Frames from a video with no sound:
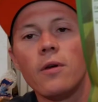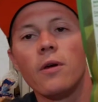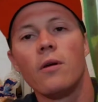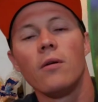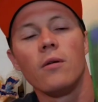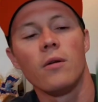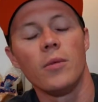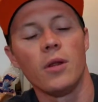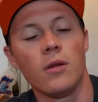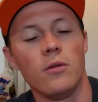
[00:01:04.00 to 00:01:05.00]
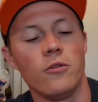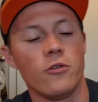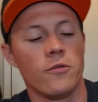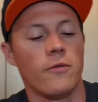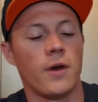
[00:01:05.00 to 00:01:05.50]
there, or
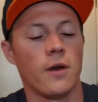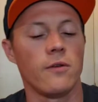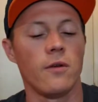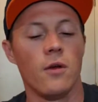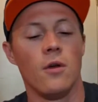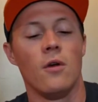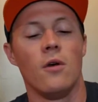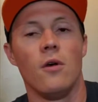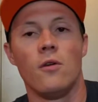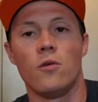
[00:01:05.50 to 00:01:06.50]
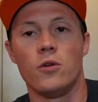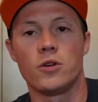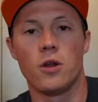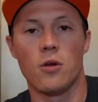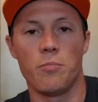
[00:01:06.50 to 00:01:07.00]
nutrition facts. So we're
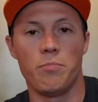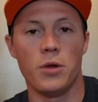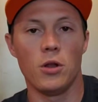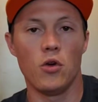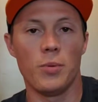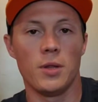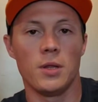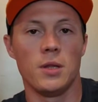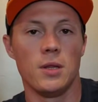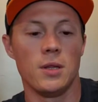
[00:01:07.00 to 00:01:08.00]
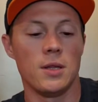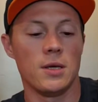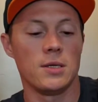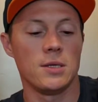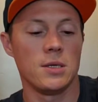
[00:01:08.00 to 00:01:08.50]
just gonna peel open
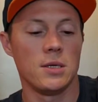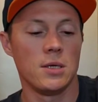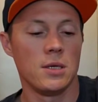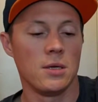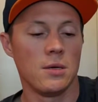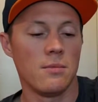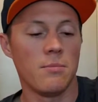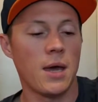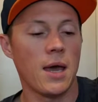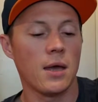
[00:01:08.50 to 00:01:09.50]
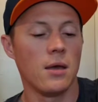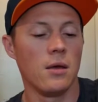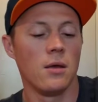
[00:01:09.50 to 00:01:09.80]
this bag.